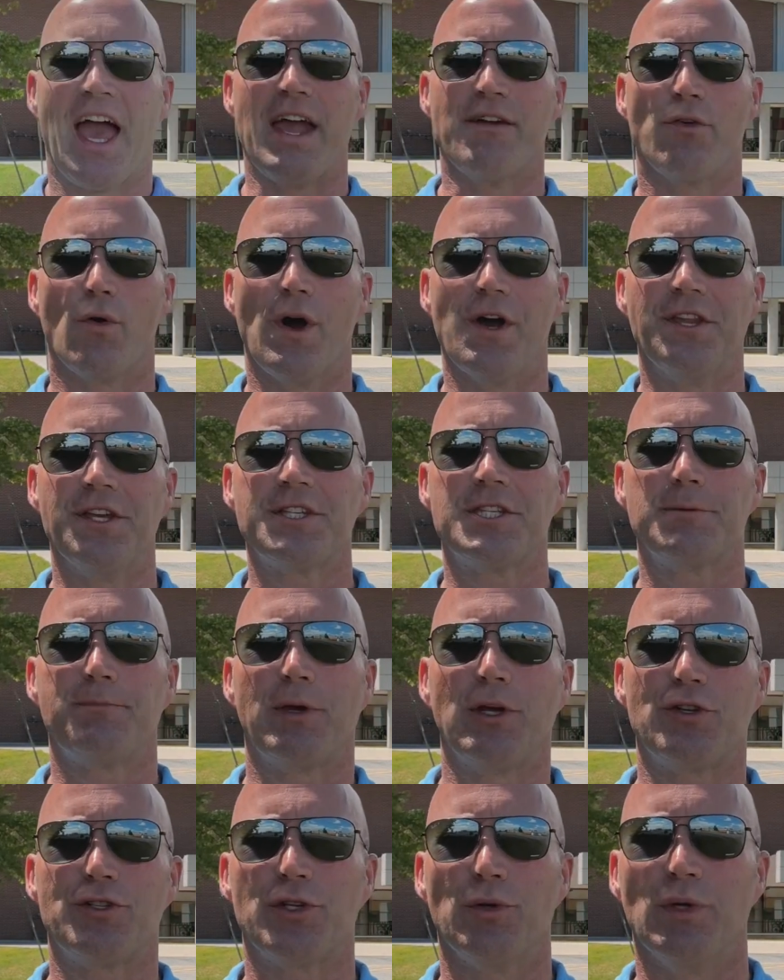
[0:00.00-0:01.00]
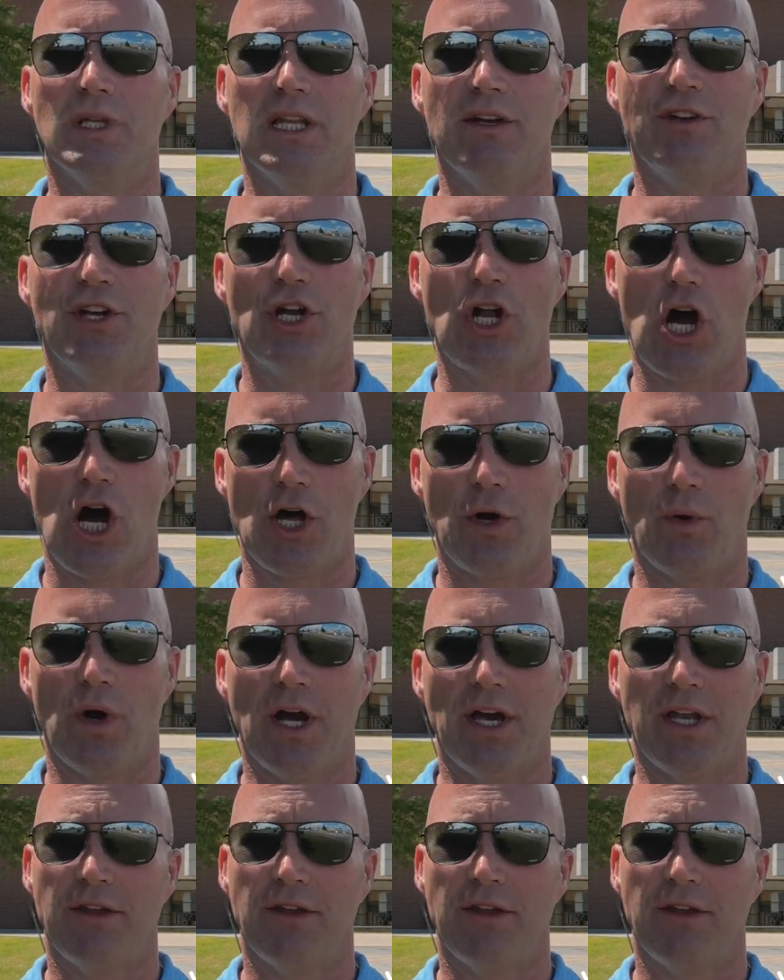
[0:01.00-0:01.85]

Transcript: Hey everyone, this is Peter Twolan Living in Ottawa.